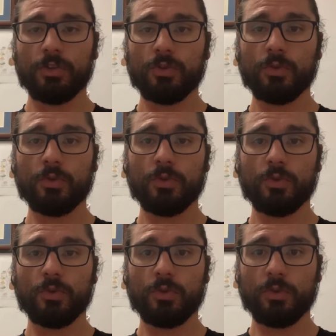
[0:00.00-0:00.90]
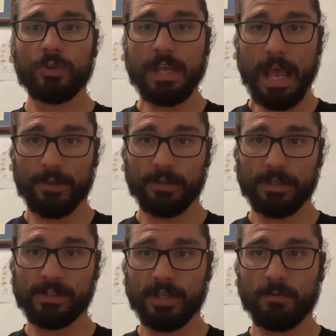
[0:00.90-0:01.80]
to the
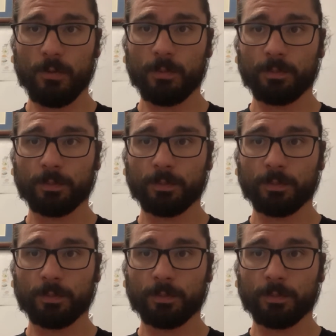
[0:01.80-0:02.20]
athlete's level.